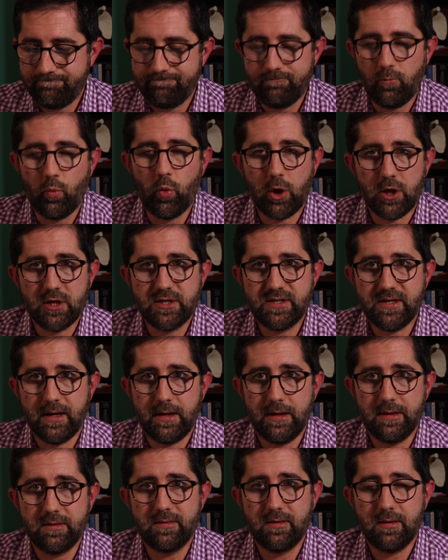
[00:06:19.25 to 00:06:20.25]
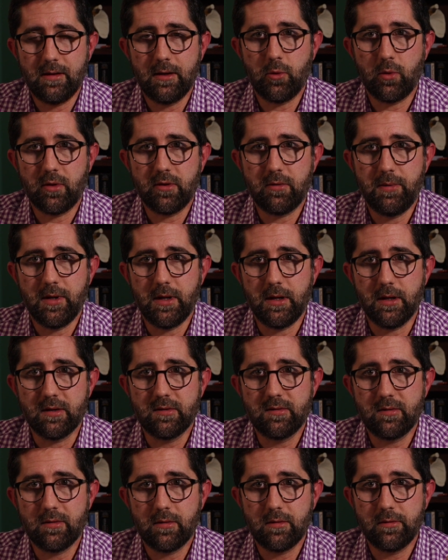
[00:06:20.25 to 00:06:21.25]
work settings in
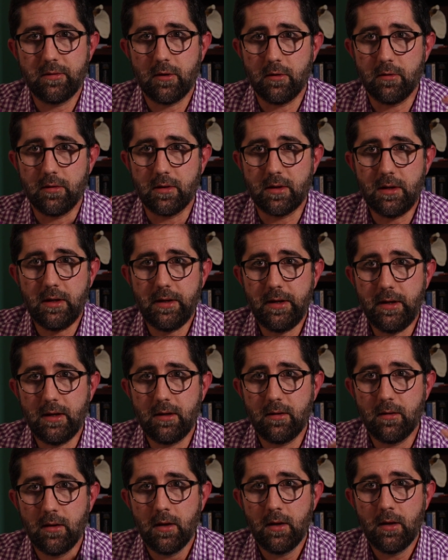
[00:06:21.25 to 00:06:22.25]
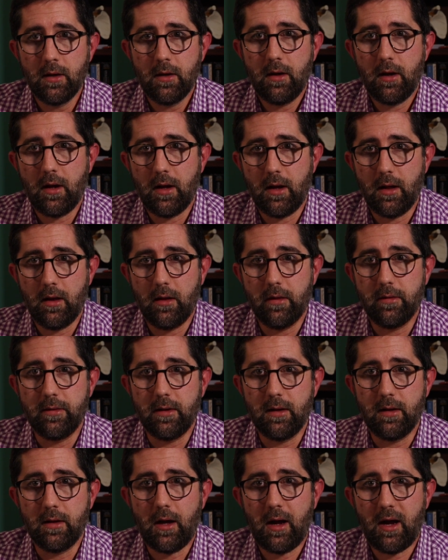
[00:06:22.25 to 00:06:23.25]
orthopedics. So the clinic,
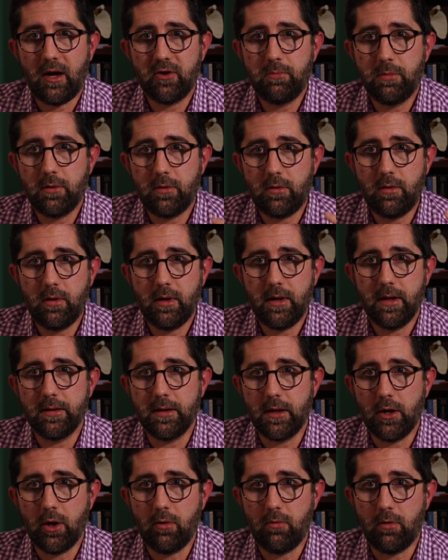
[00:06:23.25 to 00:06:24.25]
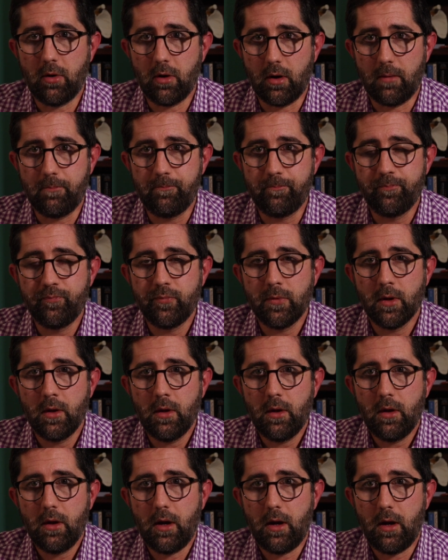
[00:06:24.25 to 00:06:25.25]
the hospital, and the OR.
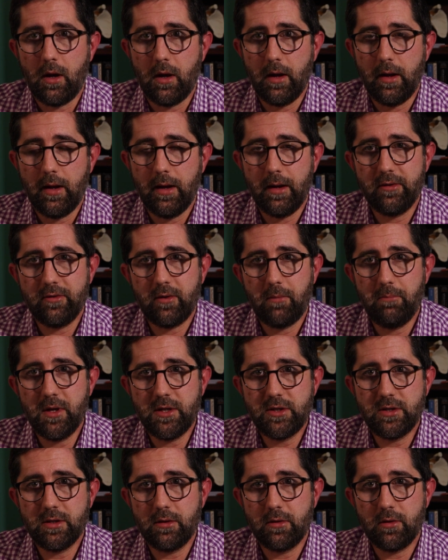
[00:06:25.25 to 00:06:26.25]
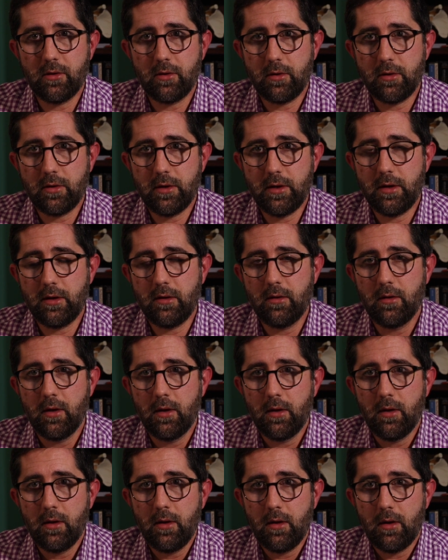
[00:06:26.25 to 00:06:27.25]
And as I mentioned earlier,
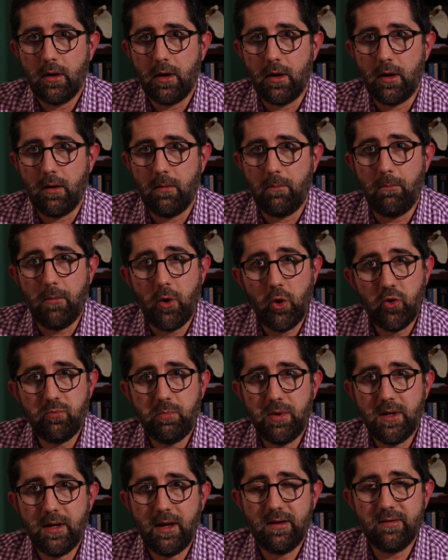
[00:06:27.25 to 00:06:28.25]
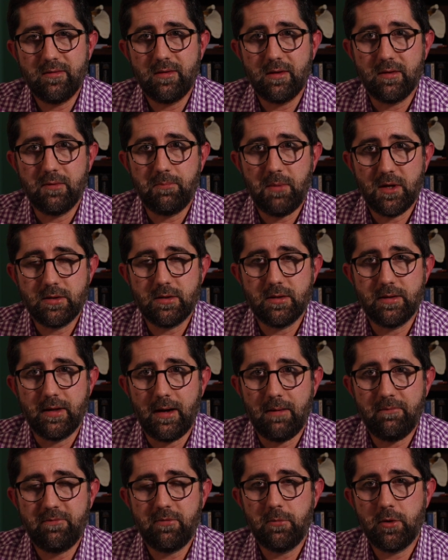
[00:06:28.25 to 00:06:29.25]
most PAs, especially that
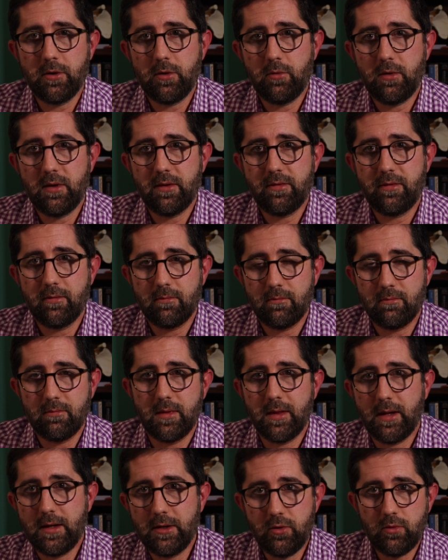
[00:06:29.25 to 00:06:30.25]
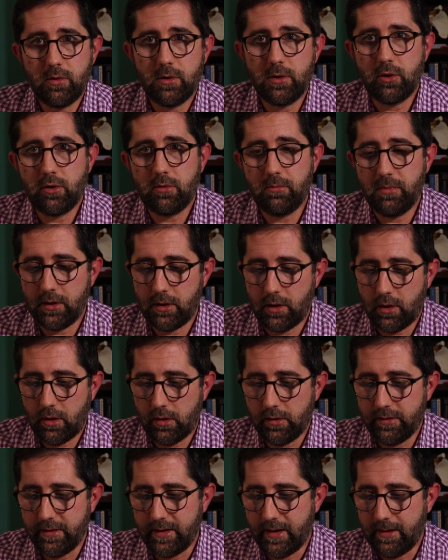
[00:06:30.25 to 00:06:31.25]
I'm familiar with, they do a little bit of
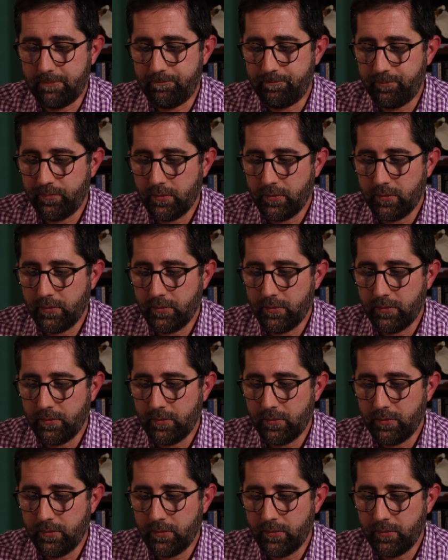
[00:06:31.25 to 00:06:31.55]
all of that.